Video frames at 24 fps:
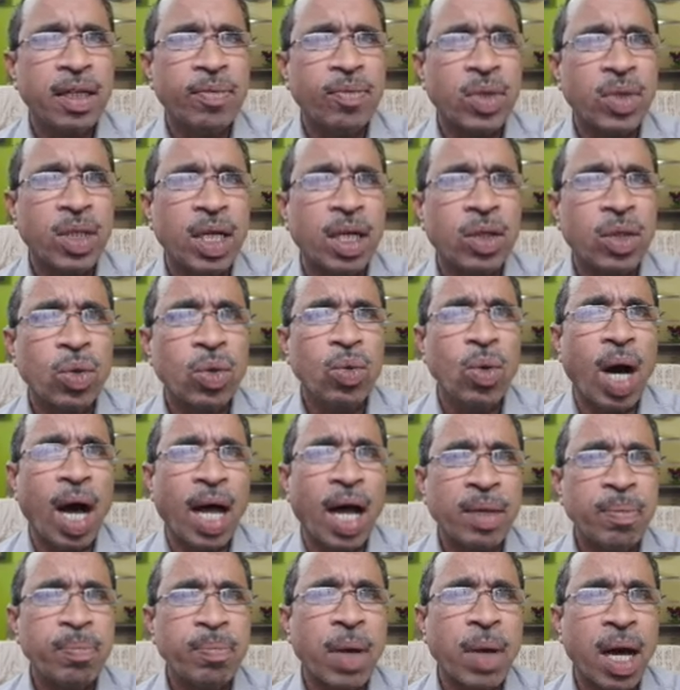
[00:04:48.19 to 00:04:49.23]
the two
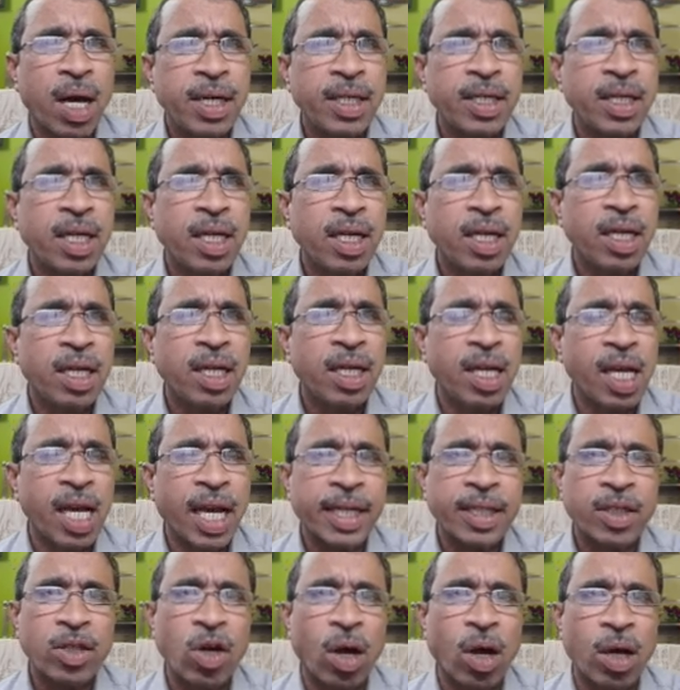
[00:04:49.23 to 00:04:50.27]
unpaired
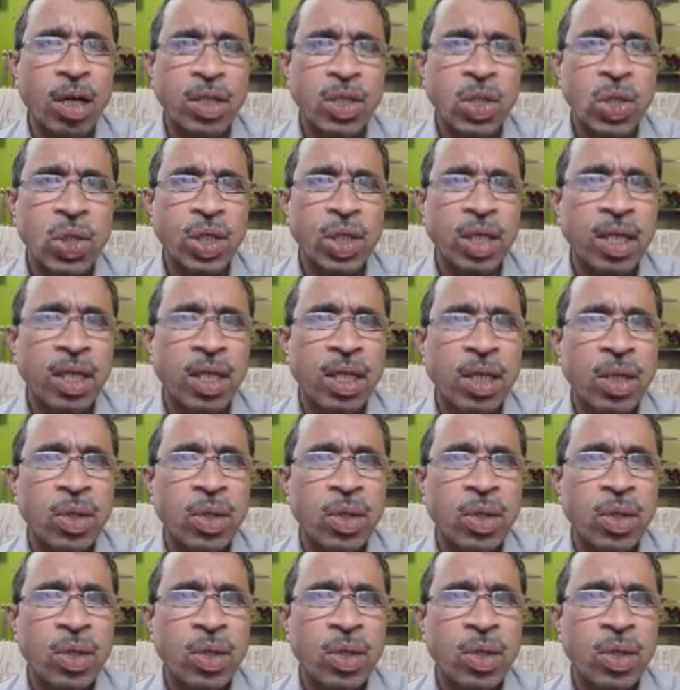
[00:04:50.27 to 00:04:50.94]
electrons,